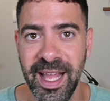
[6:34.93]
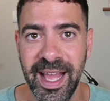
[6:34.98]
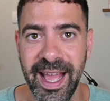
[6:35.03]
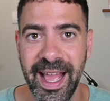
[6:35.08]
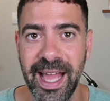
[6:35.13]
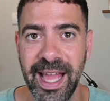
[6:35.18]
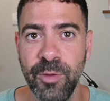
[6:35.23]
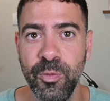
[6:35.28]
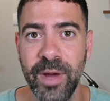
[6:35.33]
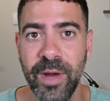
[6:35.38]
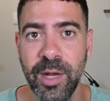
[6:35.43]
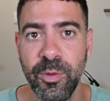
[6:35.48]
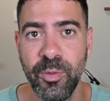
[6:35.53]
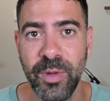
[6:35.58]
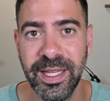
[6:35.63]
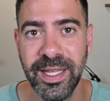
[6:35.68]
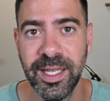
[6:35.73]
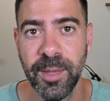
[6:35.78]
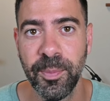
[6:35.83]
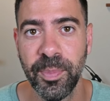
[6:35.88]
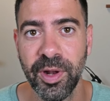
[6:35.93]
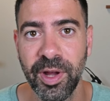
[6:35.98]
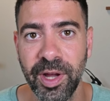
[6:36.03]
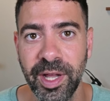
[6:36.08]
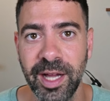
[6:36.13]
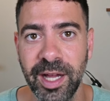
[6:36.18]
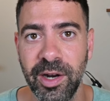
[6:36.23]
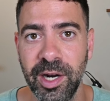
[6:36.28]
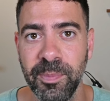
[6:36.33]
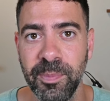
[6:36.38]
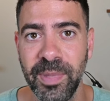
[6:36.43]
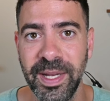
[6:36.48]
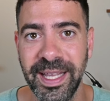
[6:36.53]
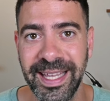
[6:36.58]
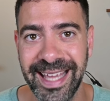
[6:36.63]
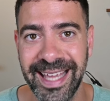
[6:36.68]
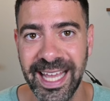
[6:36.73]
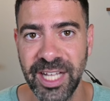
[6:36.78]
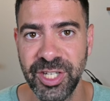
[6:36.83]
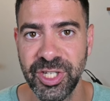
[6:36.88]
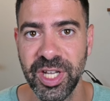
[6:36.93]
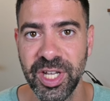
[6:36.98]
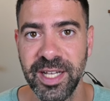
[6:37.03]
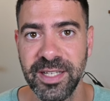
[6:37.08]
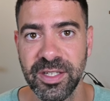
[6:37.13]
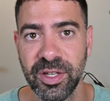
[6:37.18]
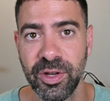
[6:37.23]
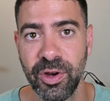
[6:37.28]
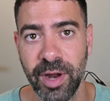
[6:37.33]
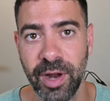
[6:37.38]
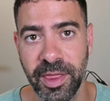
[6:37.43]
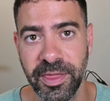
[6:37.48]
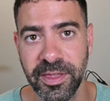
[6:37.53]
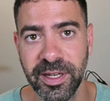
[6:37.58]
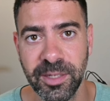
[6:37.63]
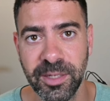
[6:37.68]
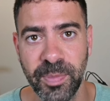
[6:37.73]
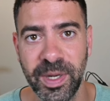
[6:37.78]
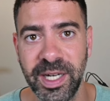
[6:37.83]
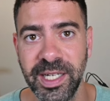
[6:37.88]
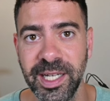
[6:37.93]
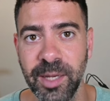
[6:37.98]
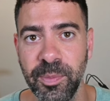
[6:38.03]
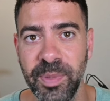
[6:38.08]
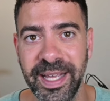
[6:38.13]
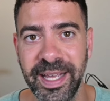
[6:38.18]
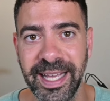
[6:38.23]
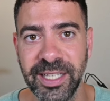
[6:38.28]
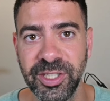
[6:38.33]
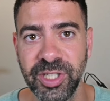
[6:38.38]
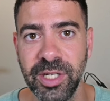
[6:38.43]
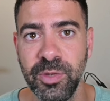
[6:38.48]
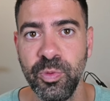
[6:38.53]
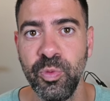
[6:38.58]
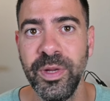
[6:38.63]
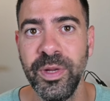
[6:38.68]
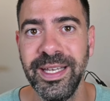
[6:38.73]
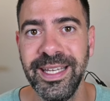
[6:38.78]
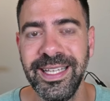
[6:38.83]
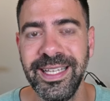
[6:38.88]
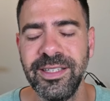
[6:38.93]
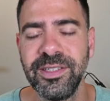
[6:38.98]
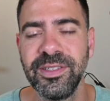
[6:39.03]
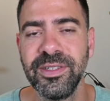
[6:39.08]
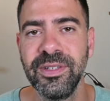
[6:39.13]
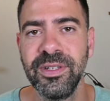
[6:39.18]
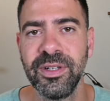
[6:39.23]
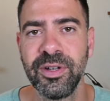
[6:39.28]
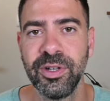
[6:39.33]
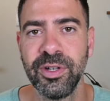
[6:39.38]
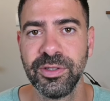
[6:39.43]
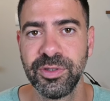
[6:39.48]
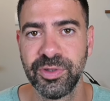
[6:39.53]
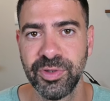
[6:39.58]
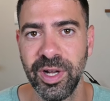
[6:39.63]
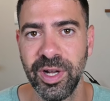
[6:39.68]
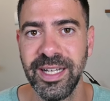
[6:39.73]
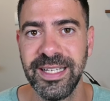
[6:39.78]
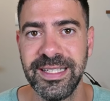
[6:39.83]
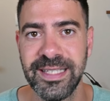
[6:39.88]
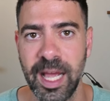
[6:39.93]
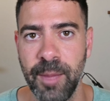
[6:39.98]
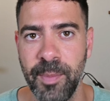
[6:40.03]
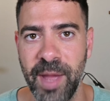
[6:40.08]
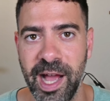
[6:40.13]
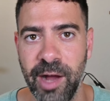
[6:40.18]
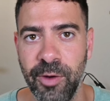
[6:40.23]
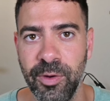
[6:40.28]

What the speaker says: And when we deploy our applications or a third-party application, we need to control it somehow.